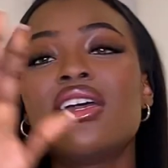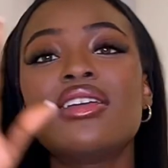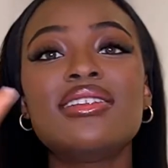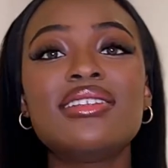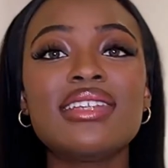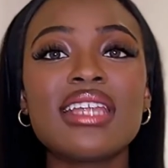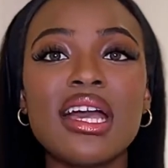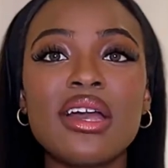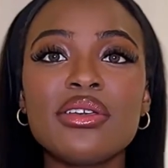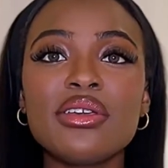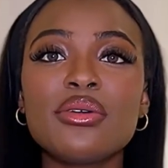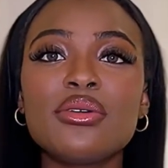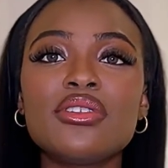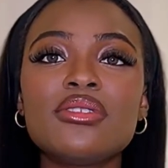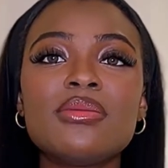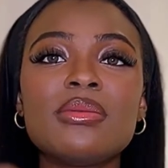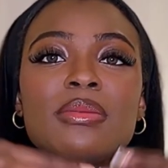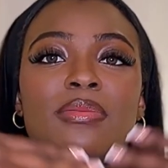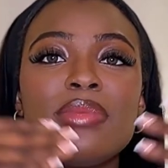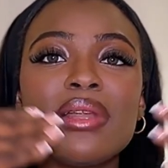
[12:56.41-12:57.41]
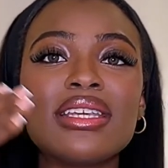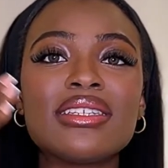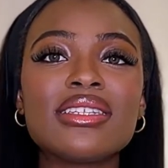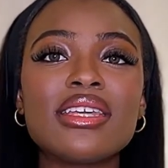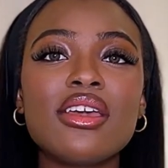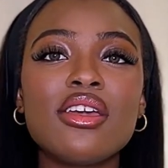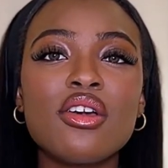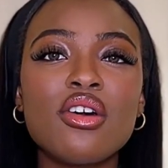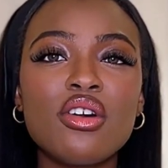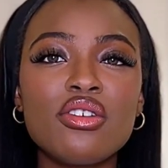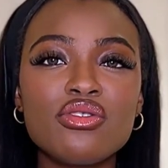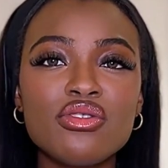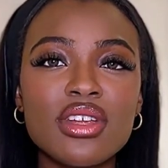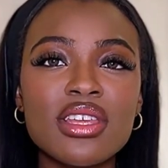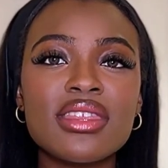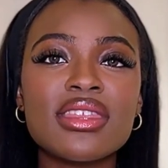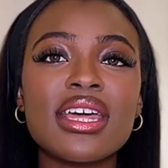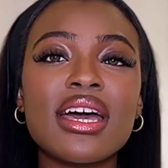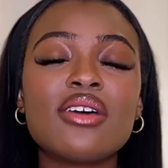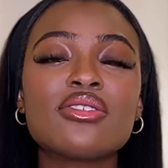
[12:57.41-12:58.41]
Now you're going to be blessed
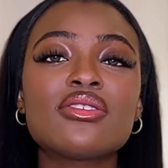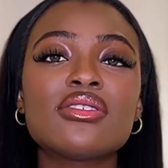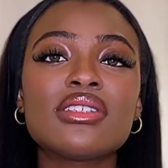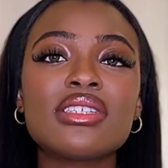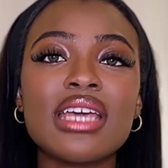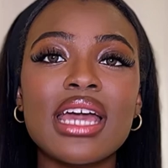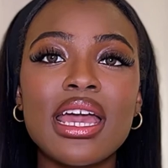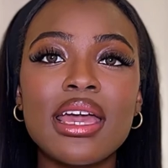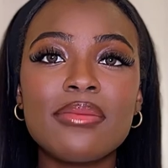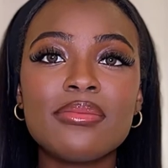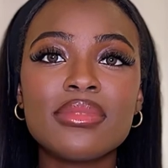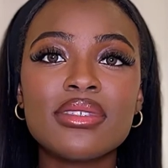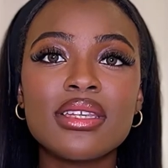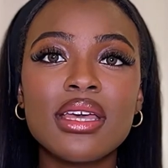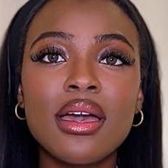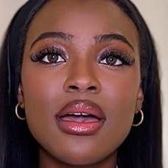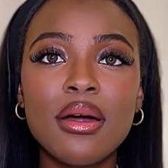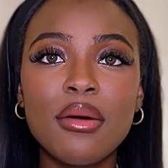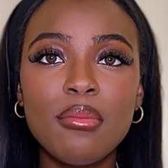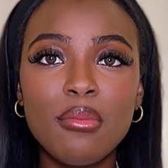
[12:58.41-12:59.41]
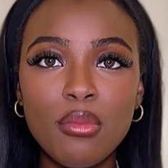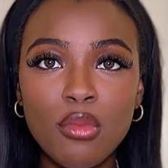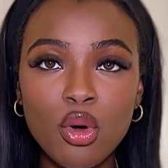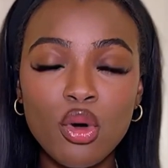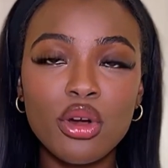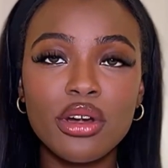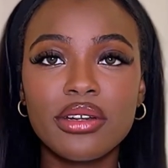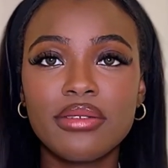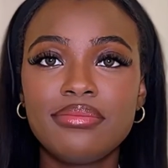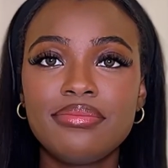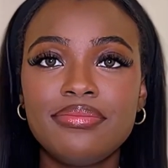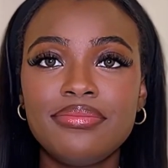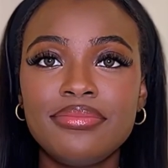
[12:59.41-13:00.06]
100,000 times more.